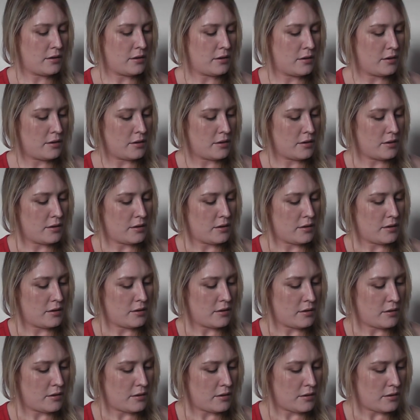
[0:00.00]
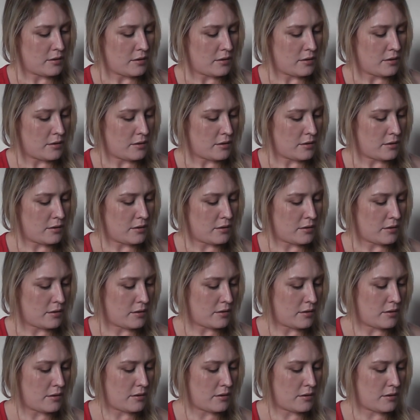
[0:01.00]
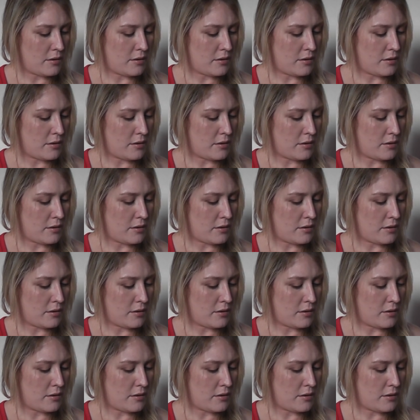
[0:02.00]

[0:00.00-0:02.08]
No one is speaking in this clip.